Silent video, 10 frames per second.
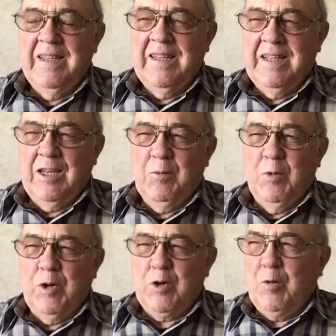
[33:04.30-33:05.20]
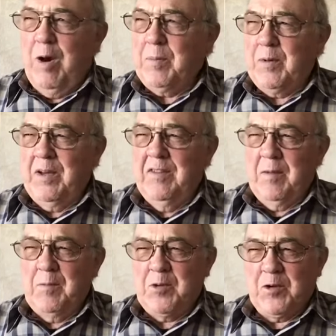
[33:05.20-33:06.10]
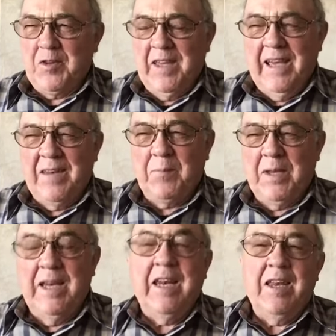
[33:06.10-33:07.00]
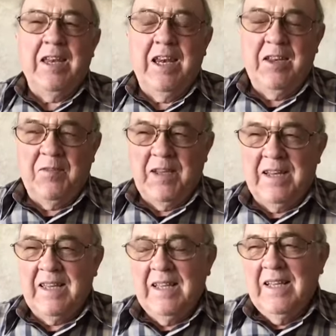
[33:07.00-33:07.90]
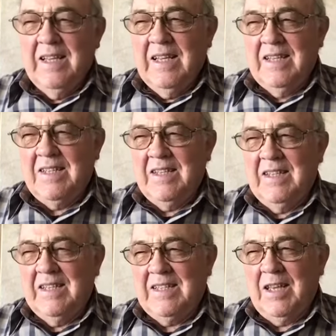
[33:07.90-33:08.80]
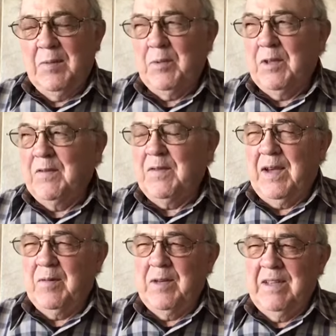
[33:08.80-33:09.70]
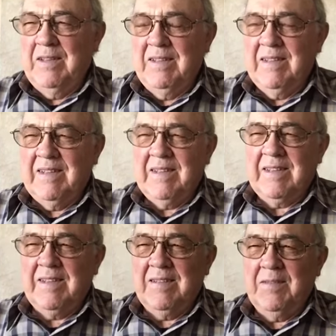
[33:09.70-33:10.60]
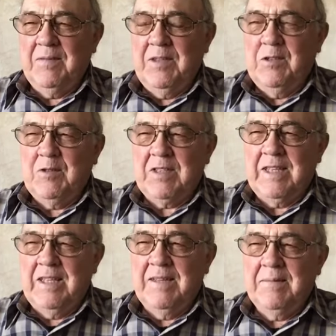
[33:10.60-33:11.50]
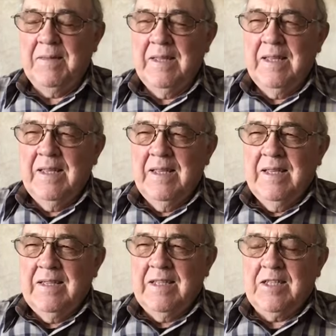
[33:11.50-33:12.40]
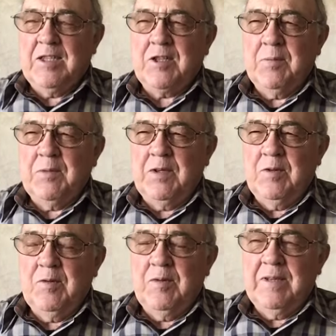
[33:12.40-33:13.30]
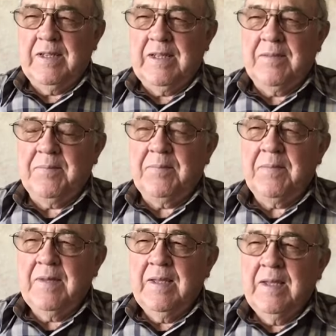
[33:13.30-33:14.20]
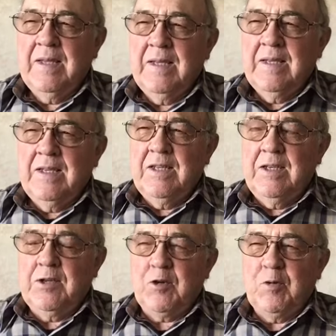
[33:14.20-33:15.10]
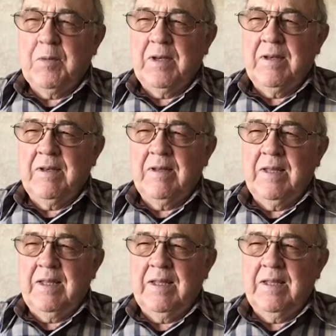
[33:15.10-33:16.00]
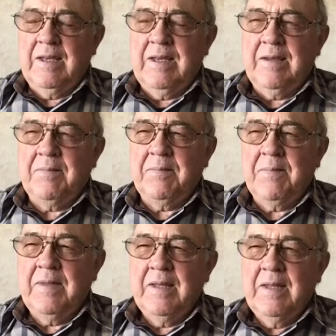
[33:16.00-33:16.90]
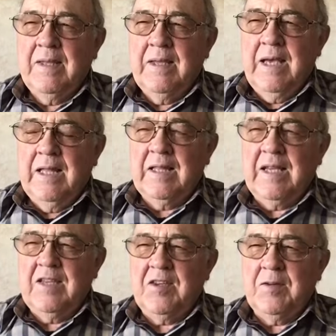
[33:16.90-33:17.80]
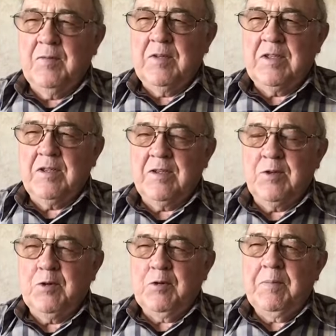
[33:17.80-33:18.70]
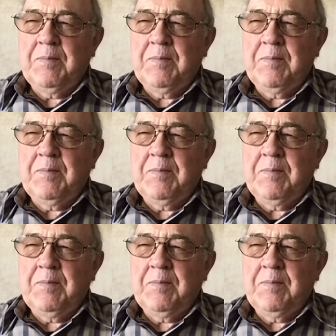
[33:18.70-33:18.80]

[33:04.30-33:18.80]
a little more cooperative, I'm sure of that. But in any event, it's an example of how we use the system to determine the allegation was true.